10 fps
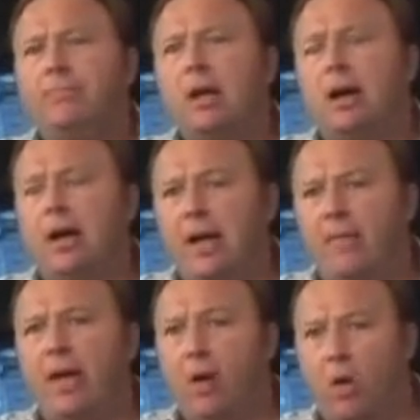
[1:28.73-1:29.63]

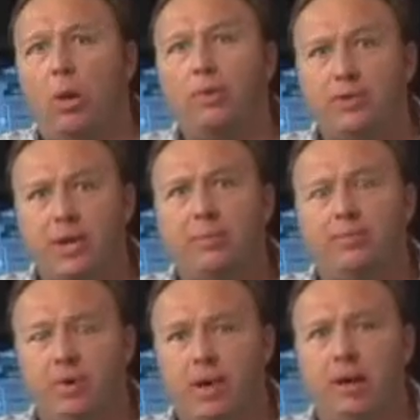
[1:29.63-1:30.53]
And they all want the same
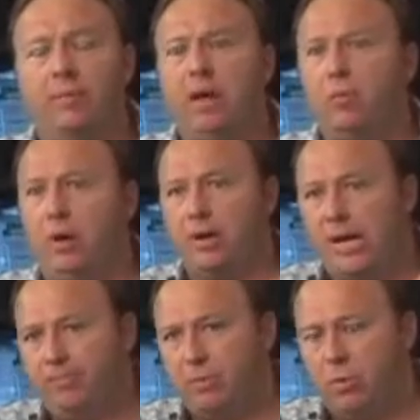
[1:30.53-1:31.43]
thing. They want to
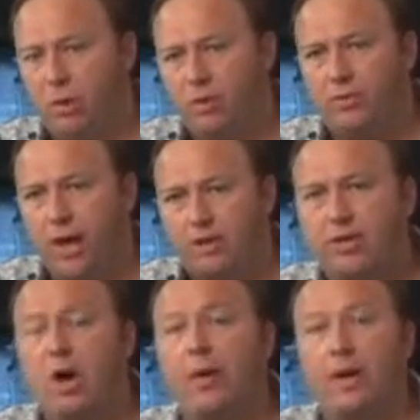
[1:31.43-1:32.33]
keep the war on drugs
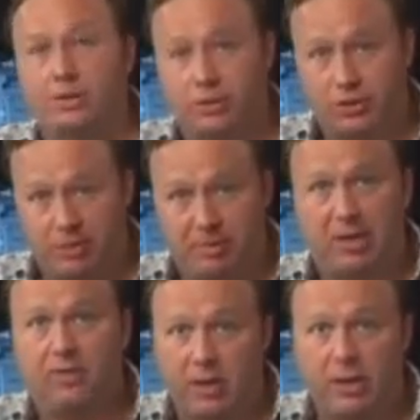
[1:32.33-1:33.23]
going because they're shipping
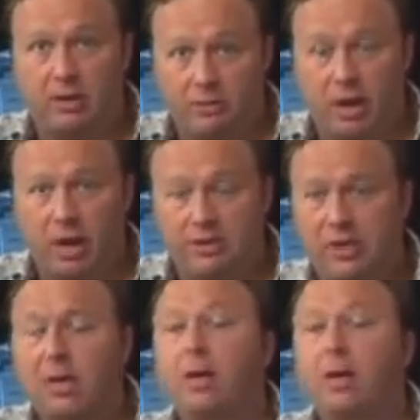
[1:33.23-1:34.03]
in the illegal drugs.